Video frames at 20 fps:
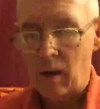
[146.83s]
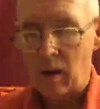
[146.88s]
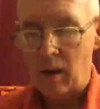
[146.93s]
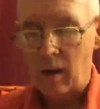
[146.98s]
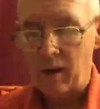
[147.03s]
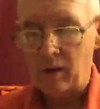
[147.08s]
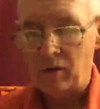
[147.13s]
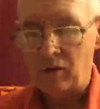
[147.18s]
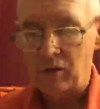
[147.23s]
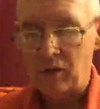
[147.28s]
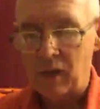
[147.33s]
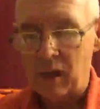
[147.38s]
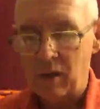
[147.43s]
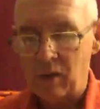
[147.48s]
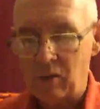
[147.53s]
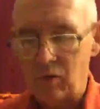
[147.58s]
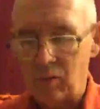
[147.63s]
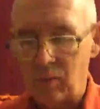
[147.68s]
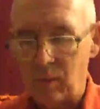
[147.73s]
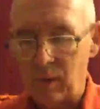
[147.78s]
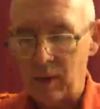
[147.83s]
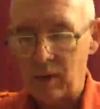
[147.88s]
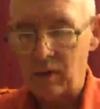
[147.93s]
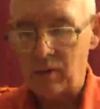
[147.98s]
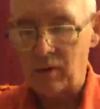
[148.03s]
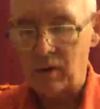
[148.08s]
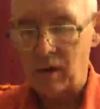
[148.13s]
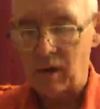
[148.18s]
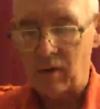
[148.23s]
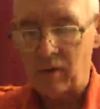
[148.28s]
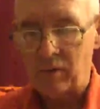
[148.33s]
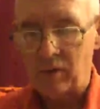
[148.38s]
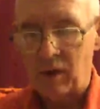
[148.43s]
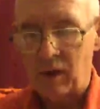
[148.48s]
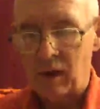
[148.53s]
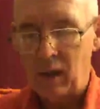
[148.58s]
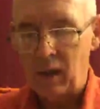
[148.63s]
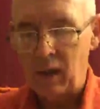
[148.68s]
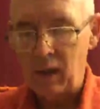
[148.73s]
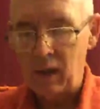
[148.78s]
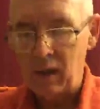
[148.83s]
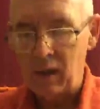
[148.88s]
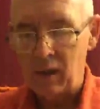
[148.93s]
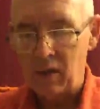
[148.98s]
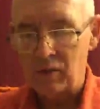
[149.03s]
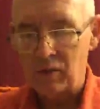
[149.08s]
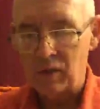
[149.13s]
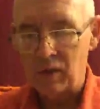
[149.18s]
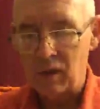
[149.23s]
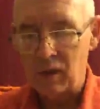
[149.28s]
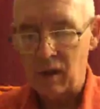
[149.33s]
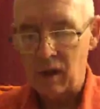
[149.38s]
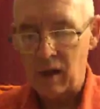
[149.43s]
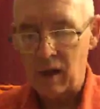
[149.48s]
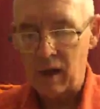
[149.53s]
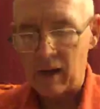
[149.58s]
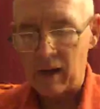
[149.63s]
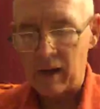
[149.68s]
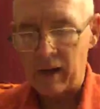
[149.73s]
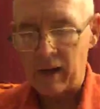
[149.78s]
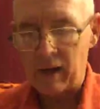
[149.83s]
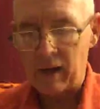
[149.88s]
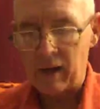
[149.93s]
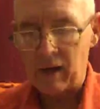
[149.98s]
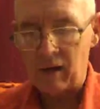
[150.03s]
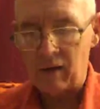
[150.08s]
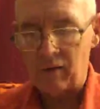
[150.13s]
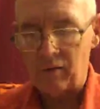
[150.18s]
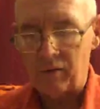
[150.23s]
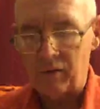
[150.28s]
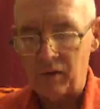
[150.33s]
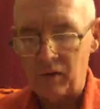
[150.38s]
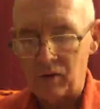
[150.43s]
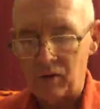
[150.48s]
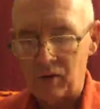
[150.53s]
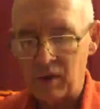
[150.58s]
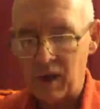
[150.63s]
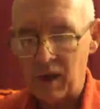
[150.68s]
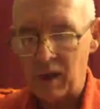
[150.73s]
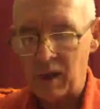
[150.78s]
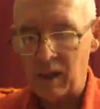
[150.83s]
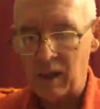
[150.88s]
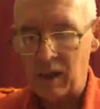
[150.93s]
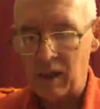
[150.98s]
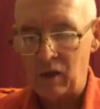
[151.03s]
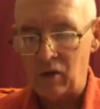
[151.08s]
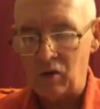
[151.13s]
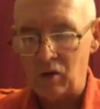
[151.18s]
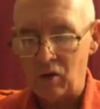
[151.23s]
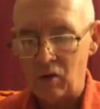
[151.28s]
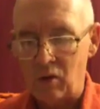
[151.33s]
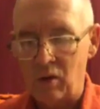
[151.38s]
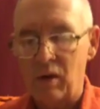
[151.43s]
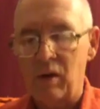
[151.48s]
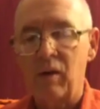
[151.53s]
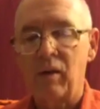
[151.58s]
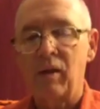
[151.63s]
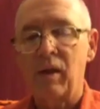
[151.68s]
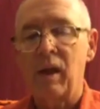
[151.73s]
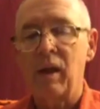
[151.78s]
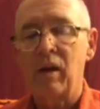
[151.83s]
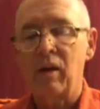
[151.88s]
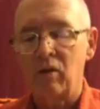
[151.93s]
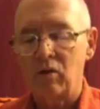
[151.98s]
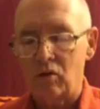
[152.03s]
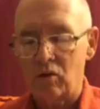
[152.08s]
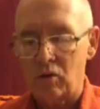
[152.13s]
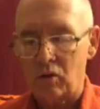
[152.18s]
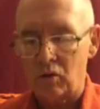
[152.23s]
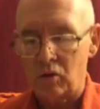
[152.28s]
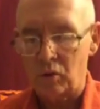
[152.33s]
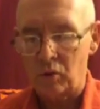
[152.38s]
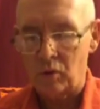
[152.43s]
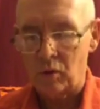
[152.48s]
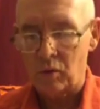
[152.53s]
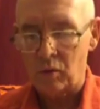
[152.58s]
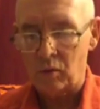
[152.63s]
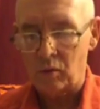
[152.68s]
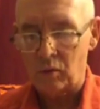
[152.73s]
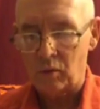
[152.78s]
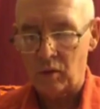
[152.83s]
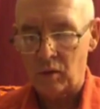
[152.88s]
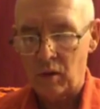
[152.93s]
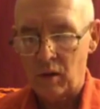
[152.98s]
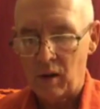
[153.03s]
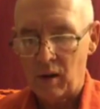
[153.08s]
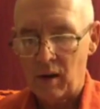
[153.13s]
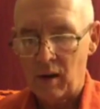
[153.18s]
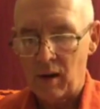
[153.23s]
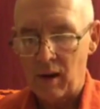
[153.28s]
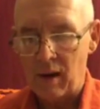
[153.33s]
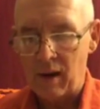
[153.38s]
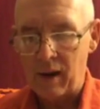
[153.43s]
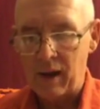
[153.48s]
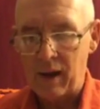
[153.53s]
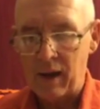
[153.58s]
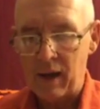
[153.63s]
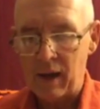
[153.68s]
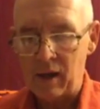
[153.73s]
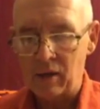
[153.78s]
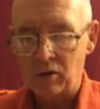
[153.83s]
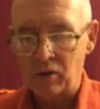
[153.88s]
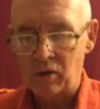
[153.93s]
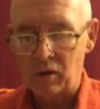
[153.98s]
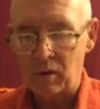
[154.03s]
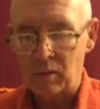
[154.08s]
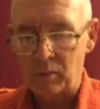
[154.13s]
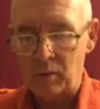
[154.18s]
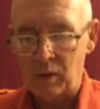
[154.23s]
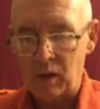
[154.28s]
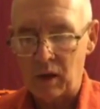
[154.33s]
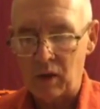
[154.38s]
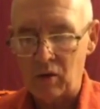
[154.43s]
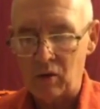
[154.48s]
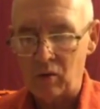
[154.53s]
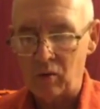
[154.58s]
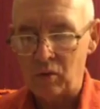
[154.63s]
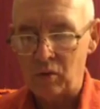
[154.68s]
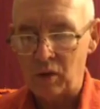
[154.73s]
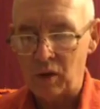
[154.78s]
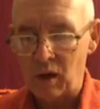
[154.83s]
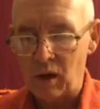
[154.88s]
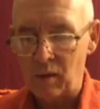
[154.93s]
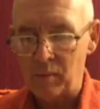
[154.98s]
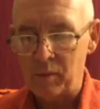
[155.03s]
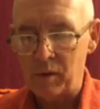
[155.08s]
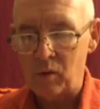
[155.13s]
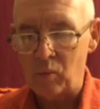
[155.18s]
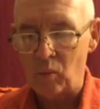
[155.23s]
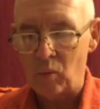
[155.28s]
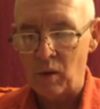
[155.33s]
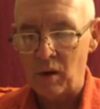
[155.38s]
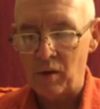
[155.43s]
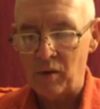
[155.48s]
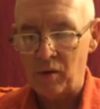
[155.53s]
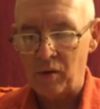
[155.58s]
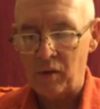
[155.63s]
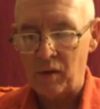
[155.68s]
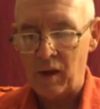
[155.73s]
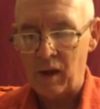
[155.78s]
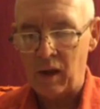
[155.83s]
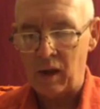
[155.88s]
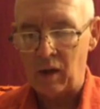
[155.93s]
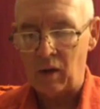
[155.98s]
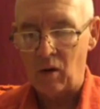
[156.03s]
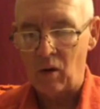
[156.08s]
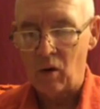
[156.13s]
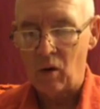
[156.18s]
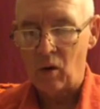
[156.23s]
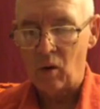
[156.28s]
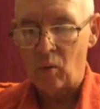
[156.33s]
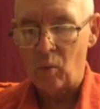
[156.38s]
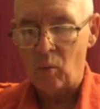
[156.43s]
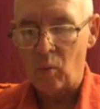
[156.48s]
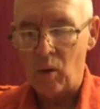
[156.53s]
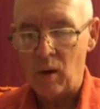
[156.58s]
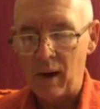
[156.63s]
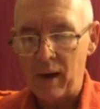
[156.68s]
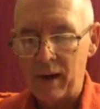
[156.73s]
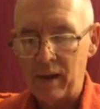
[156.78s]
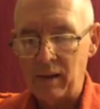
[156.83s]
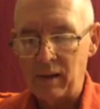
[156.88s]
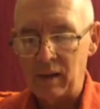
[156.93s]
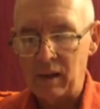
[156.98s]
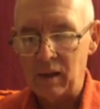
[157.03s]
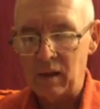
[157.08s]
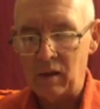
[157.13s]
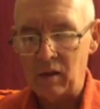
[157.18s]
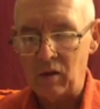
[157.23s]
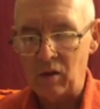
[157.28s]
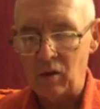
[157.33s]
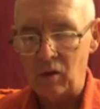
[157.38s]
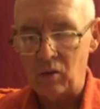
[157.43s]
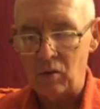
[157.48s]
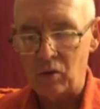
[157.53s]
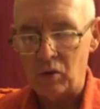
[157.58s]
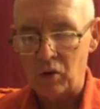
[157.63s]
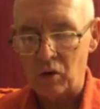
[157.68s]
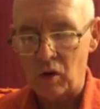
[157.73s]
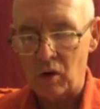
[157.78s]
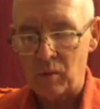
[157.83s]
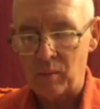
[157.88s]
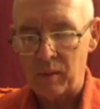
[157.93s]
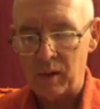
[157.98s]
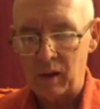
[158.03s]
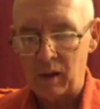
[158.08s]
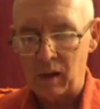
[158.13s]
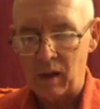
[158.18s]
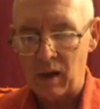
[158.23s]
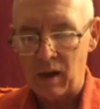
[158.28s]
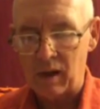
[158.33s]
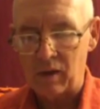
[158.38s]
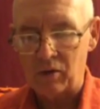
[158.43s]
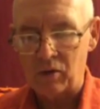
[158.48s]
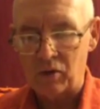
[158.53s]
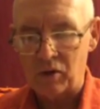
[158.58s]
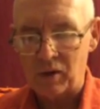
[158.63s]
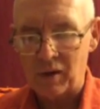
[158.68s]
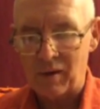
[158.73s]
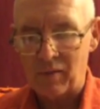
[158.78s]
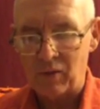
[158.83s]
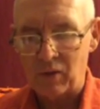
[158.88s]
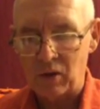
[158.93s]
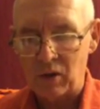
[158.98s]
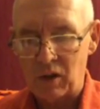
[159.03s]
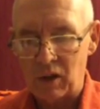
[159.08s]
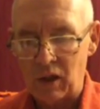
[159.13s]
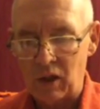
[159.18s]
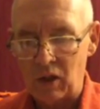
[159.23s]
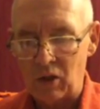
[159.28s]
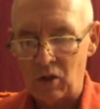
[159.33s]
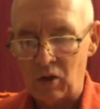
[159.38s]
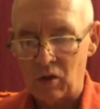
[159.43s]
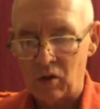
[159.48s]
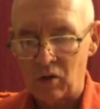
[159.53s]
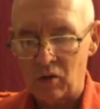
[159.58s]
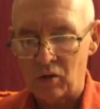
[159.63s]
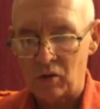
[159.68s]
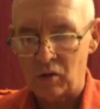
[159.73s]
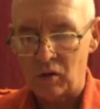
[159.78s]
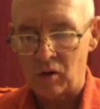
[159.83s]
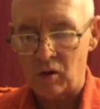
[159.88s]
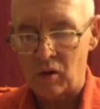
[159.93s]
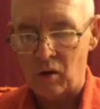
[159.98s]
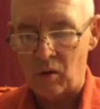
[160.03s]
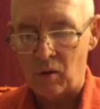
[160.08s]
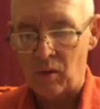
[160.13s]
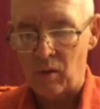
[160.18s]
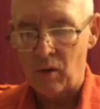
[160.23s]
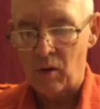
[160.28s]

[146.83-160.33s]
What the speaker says: I said to myself, "He doesn't lie, and if he said he'd do it, then it's the truth." I asked him, "Can you tell me one thing? Why didn't you show me God 17 years ago?